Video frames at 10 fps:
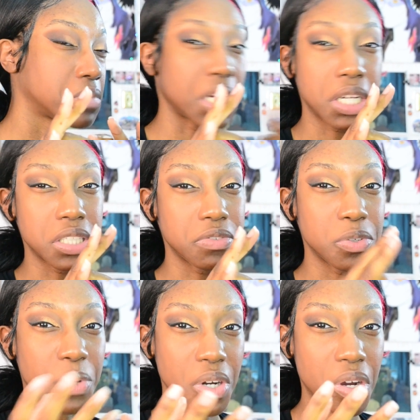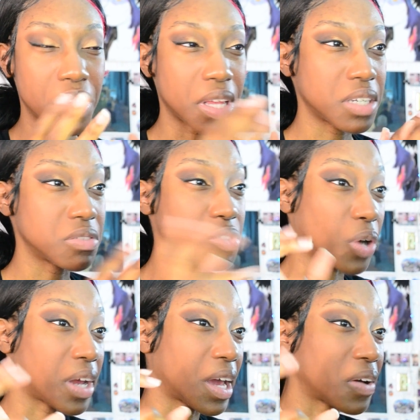I guess if you want to call that,
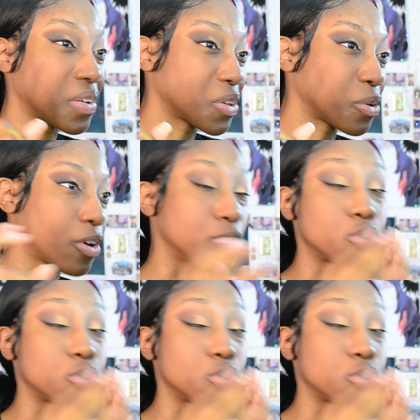dry down a little.